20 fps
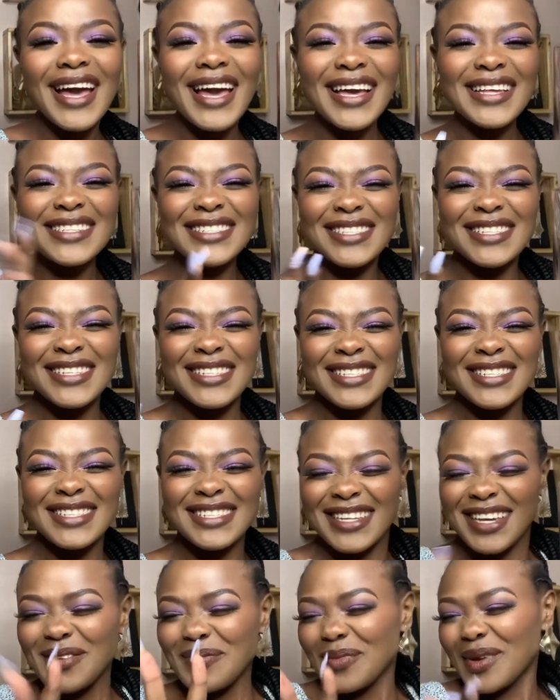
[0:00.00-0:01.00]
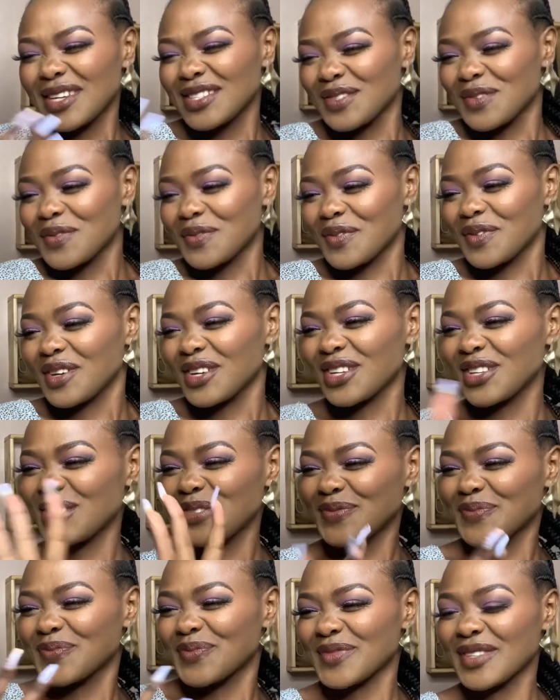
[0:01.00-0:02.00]
It's just, it makes you
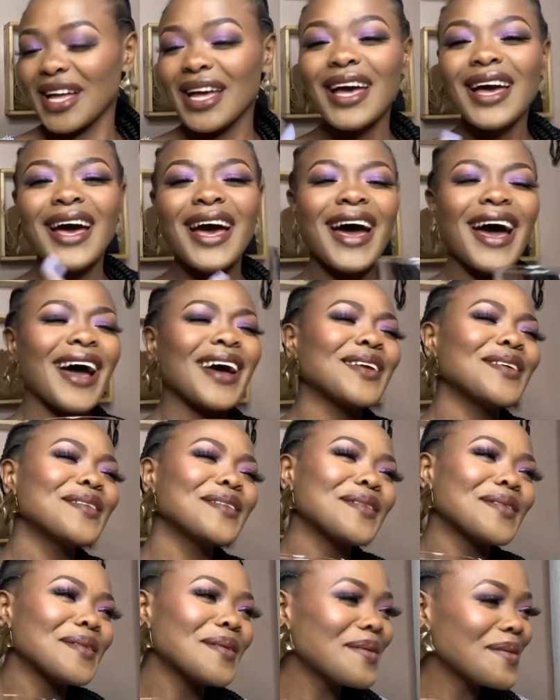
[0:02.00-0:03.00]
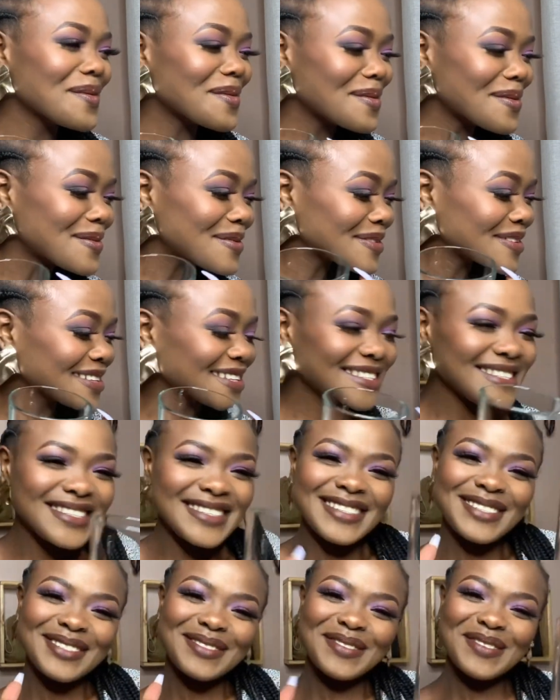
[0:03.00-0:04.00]
feel, I don't know, it's
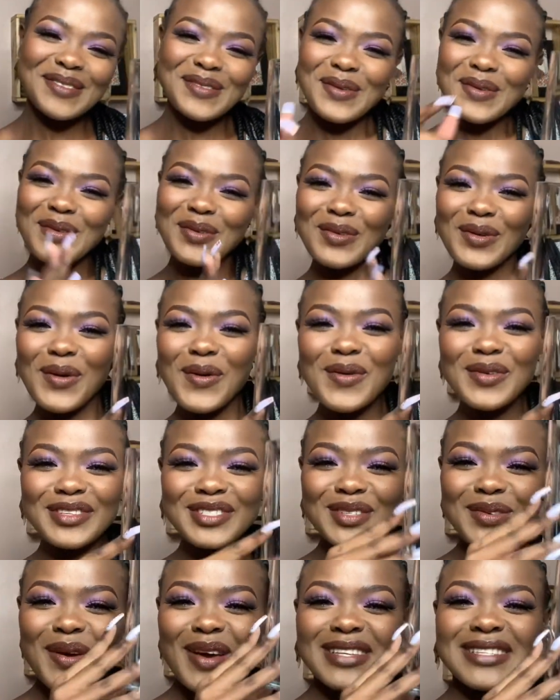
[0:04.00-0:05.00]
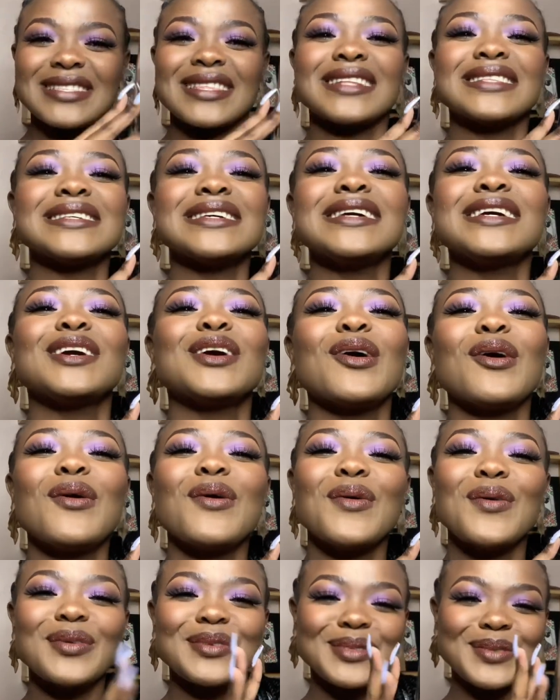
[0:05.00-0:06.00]
so grown, so
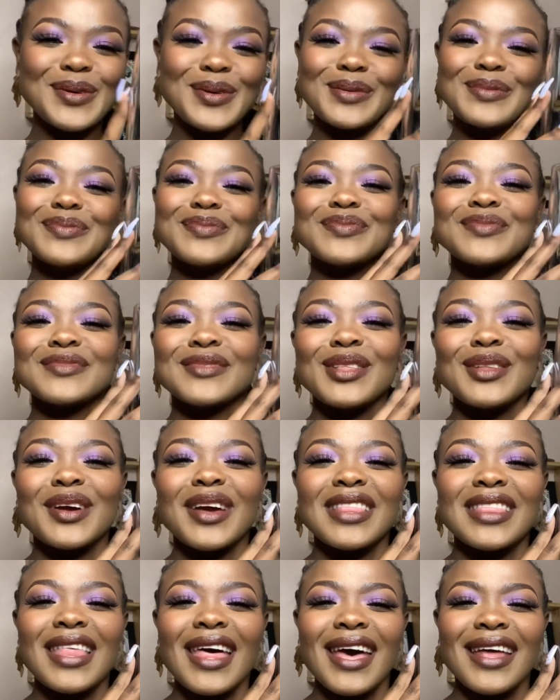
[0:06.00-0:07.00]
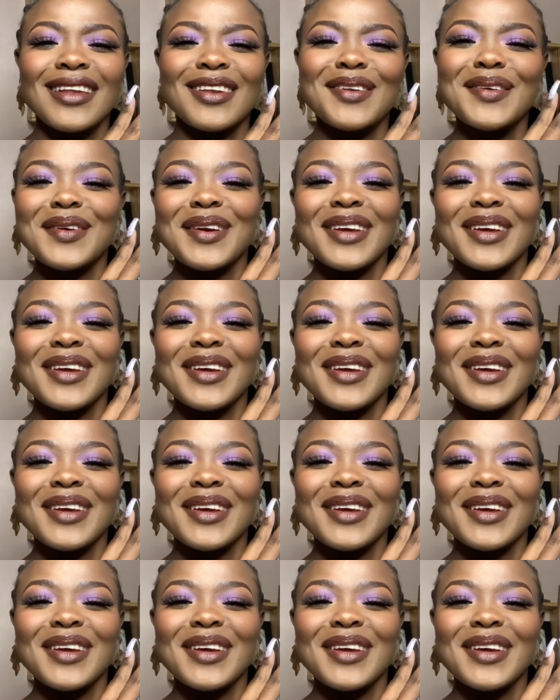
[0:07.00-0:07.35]
aesthetico, so look at that.